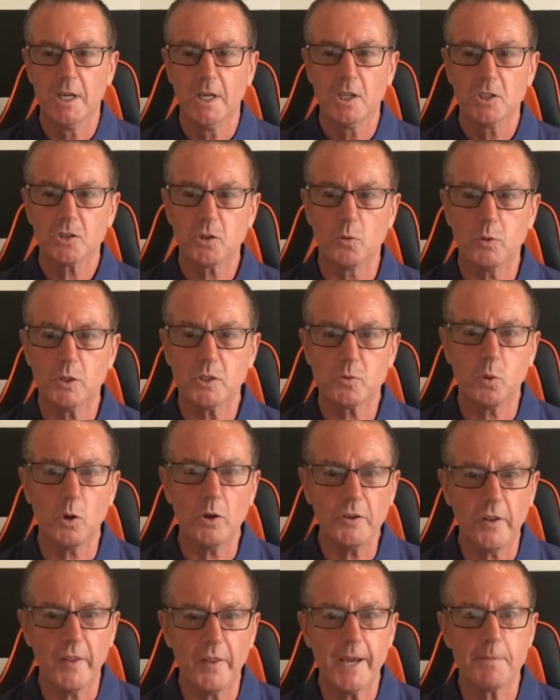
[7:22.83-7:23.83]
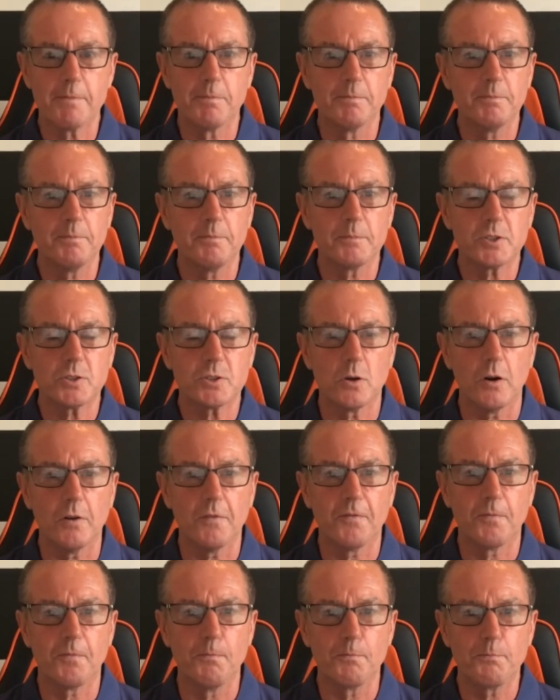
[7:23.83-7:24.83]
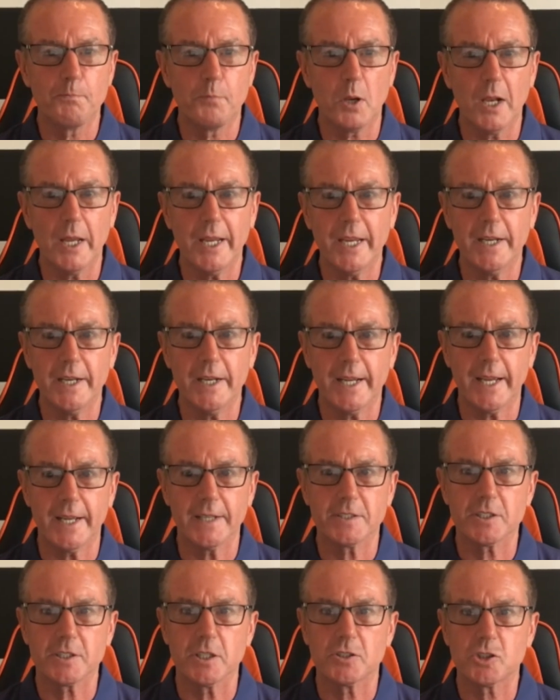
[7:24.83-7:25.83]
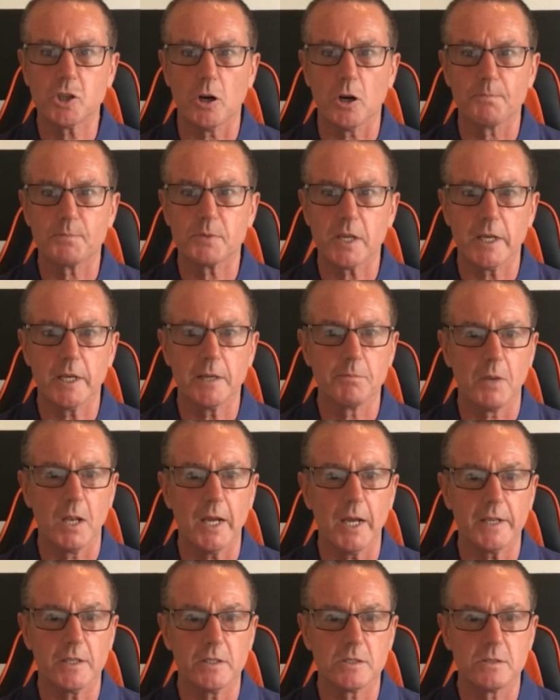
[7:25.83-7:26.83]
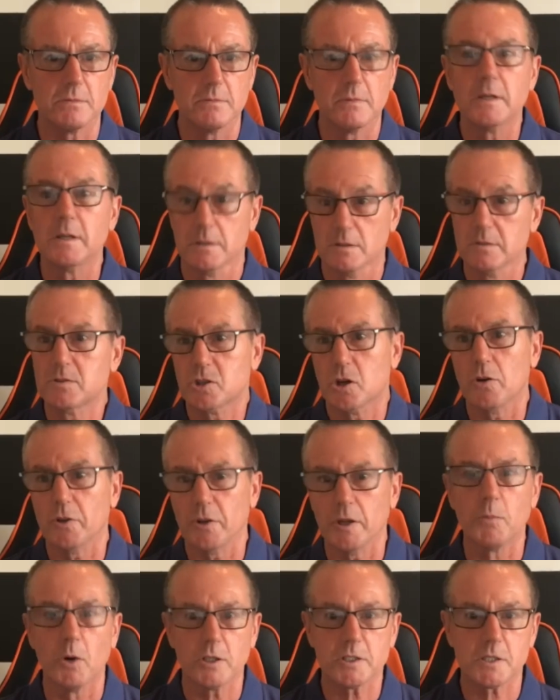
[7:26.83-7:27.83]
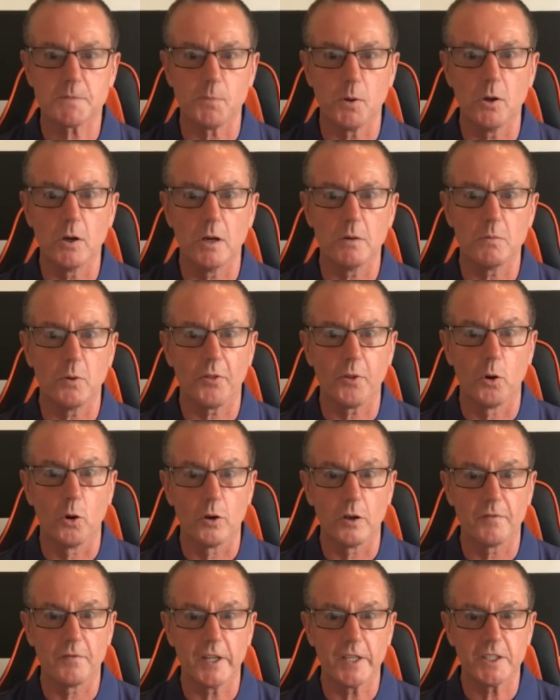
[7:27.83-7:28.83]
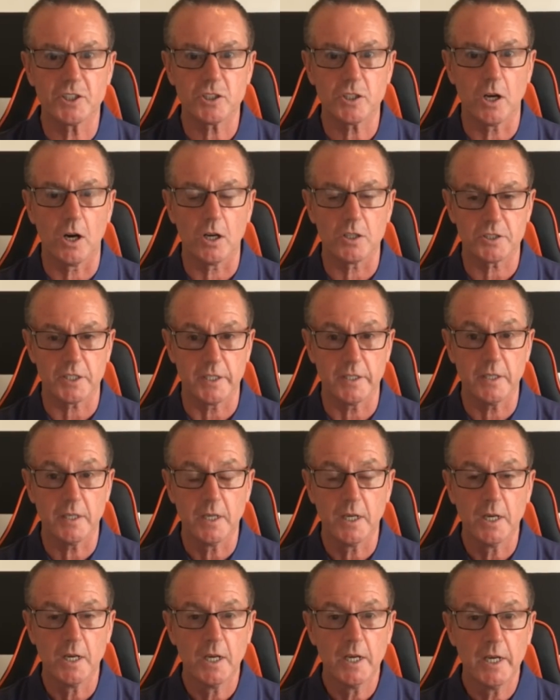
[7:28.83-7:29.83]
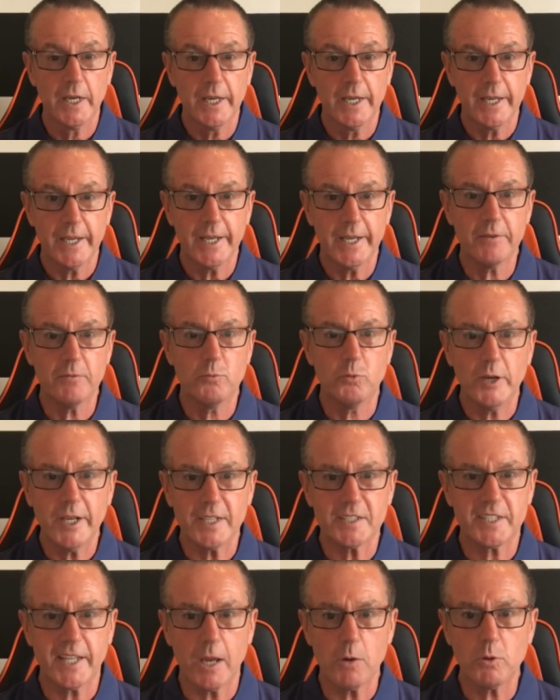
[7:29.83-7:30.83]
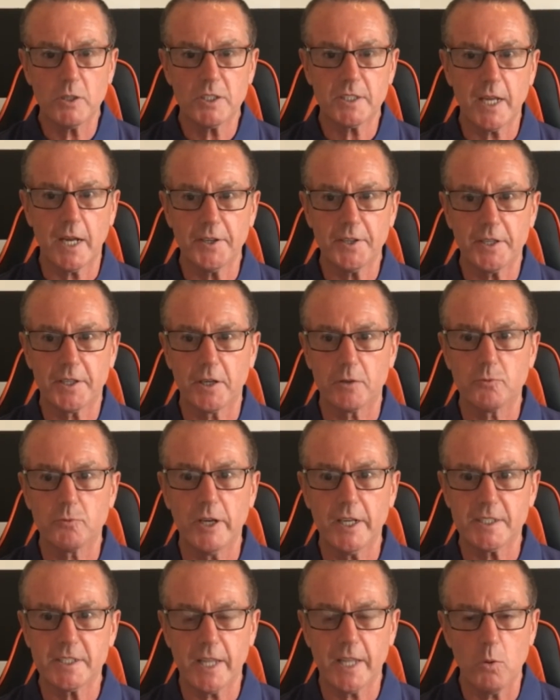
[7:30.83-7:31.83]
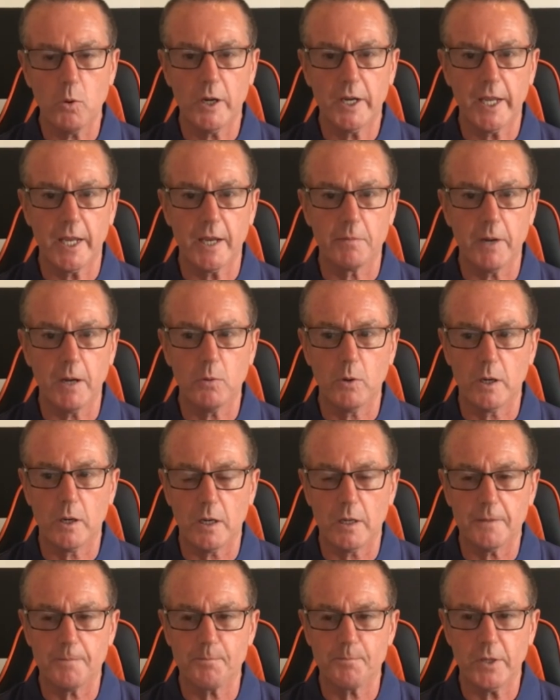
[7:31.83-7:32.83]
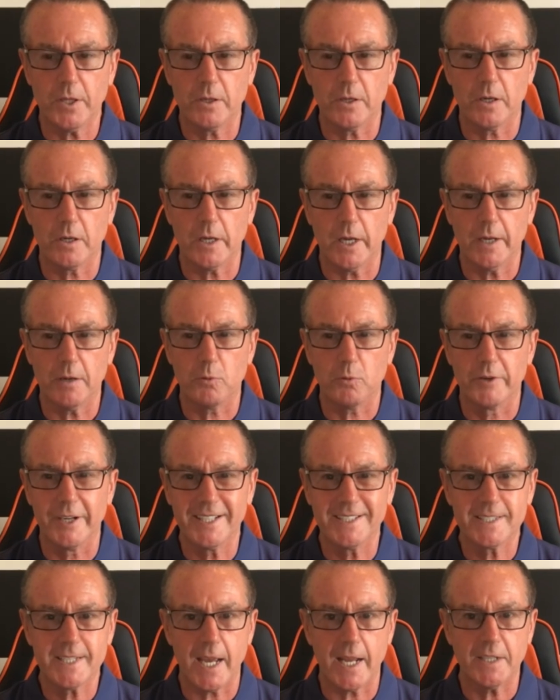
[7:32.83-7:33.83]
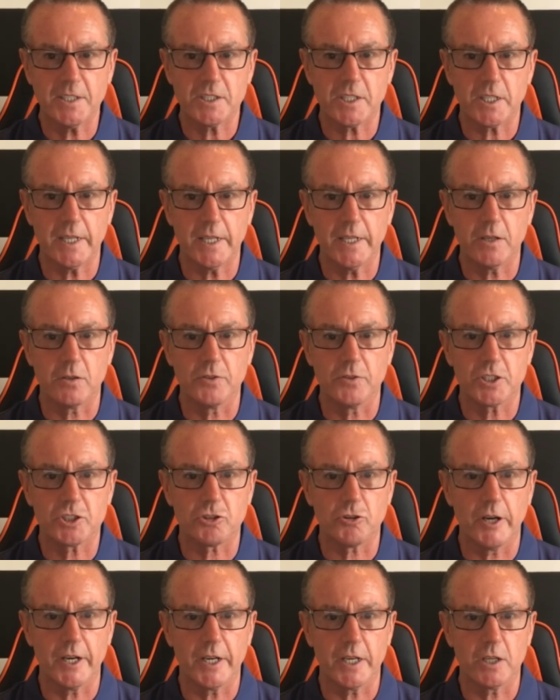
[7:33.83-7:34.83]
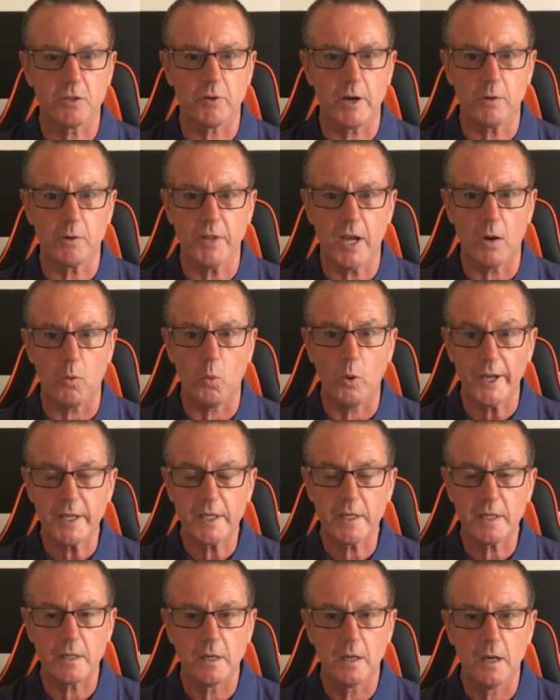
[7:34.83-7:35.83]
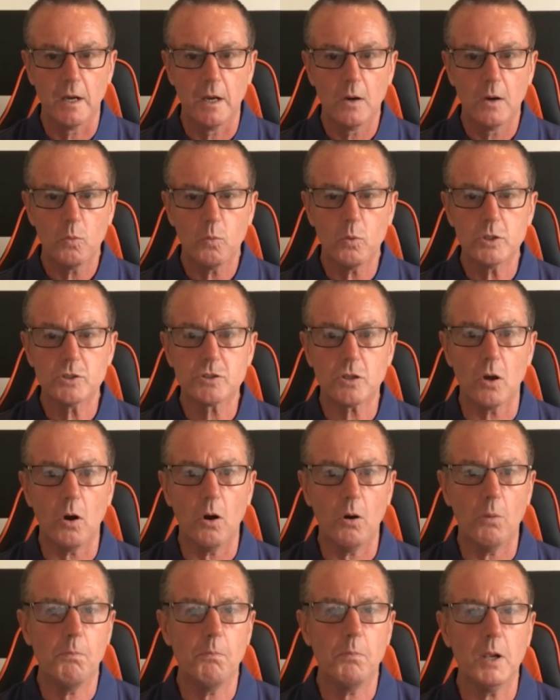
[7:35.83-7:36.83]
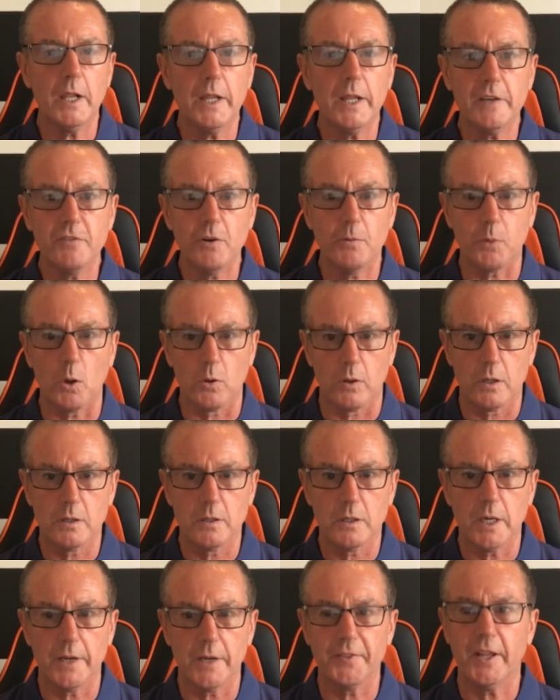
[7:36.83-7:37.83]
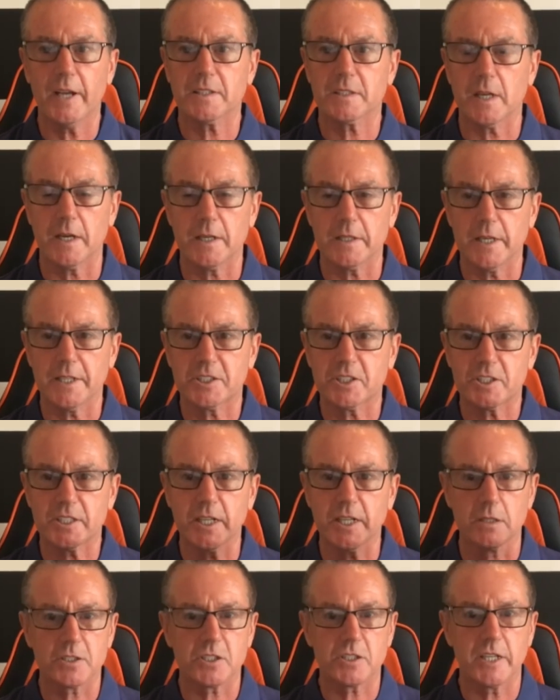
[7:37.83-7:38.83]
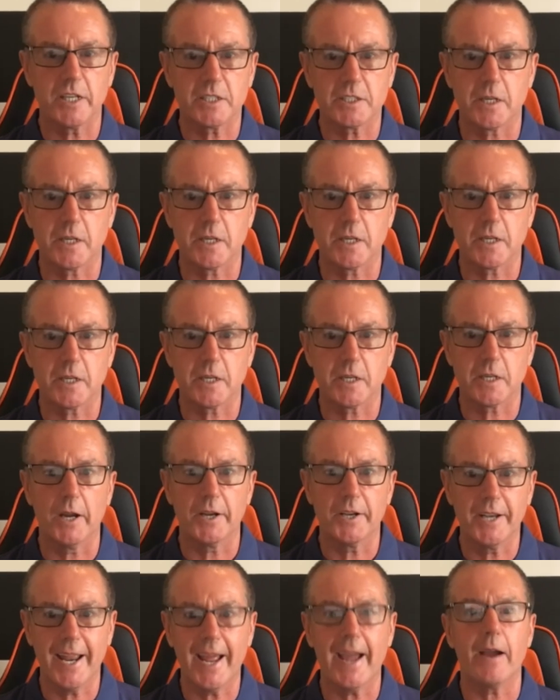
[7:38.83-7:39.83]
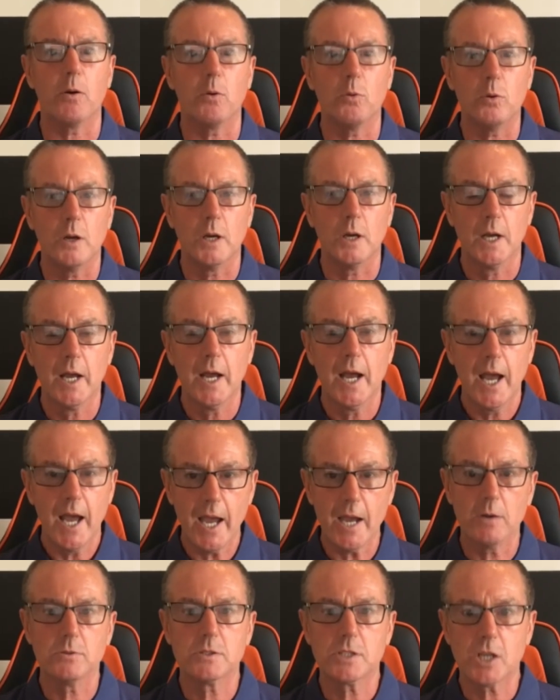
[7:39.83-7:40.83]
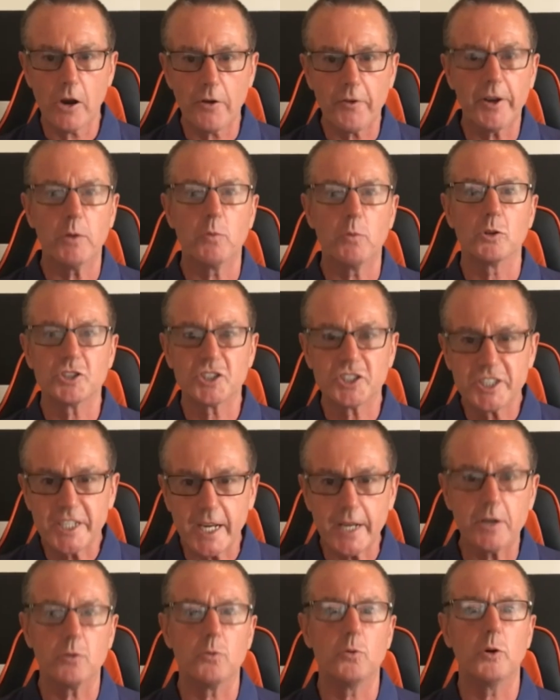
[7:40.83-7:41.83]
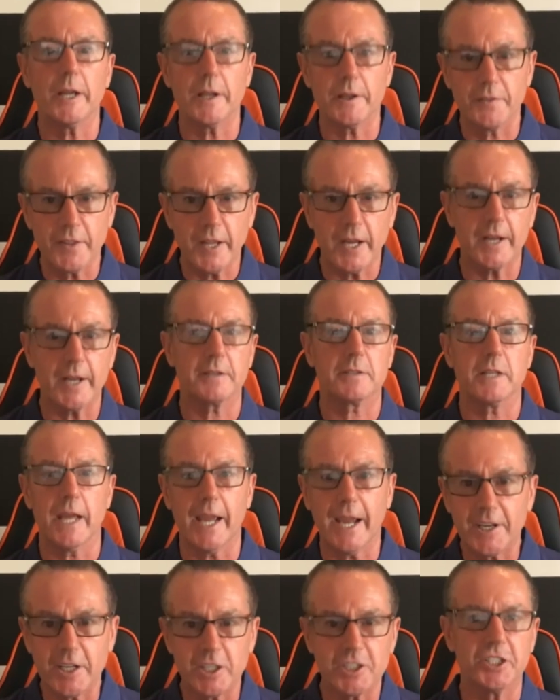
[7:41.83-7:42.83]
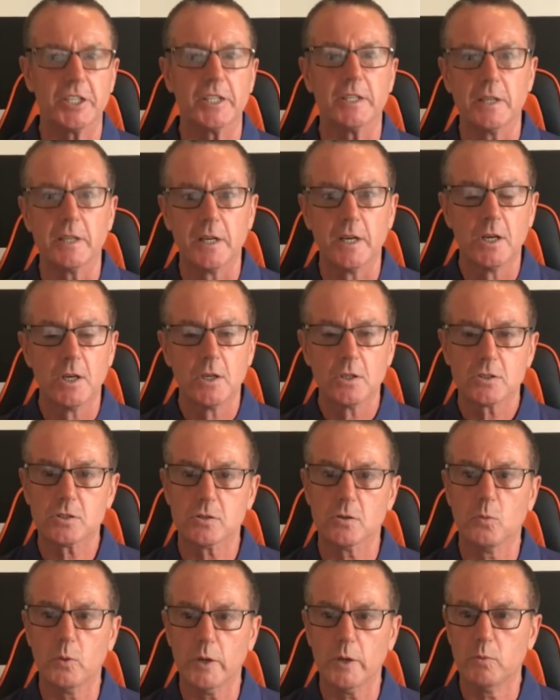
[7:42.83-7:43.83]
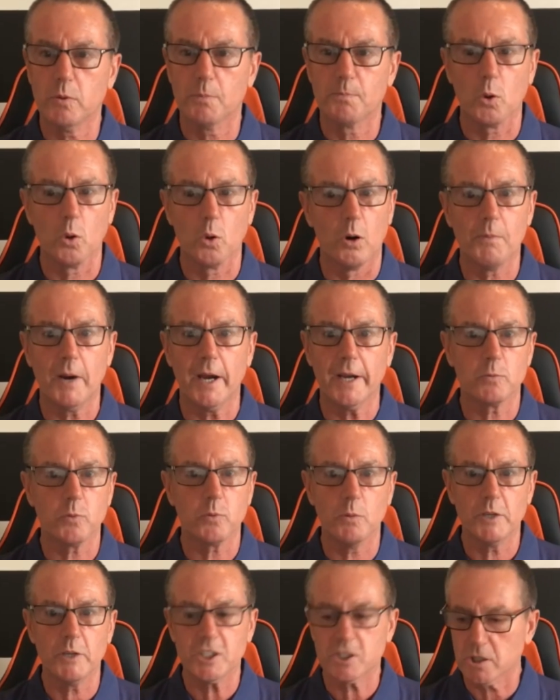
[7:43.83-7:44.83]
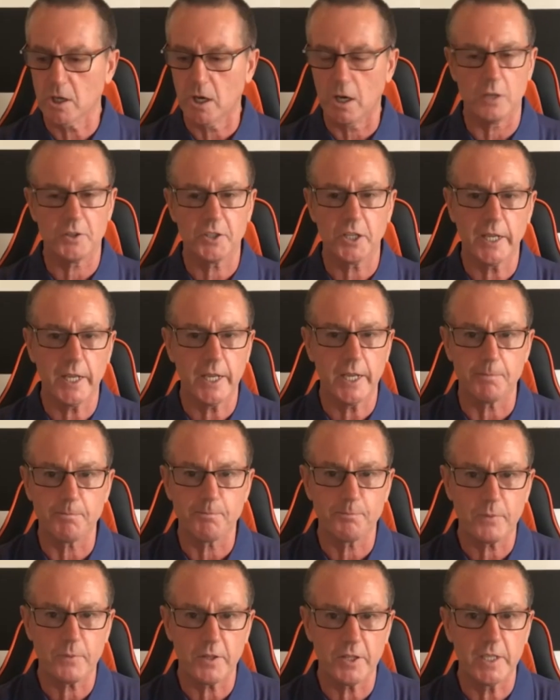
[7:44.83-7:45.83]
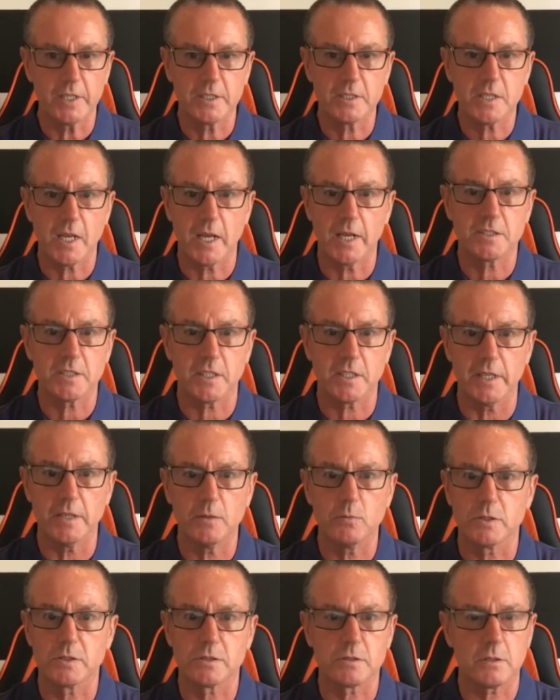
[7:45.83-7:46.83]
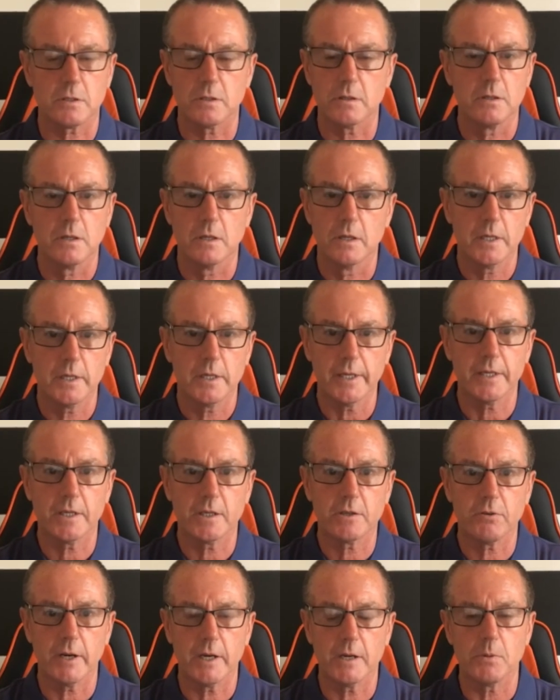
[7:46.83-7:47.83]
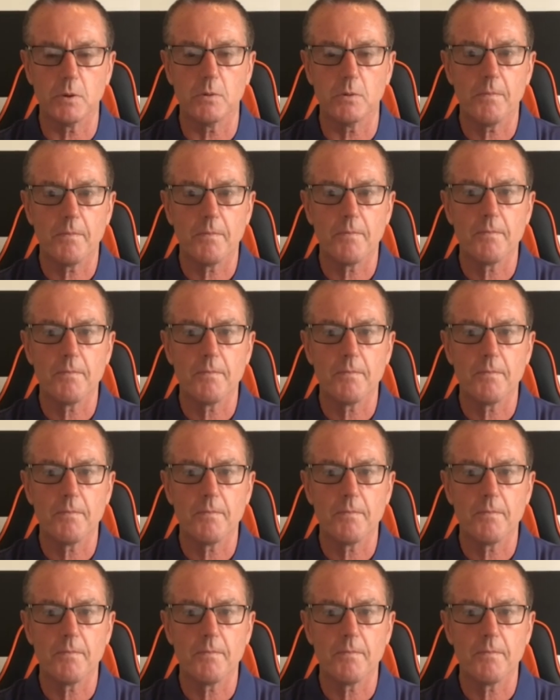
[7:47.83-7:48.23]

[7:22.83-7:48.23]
So it was one of them sort of playing against a top team like Tottenham Hotspur with all of these stars in. It raised our standard, it raised our game. Our intensity on the training ground that week was unbelievable. And that it still sticks in my mind now, how Terry was generating that energy. So we were blown mind. When we started the game, the intensity was incredible.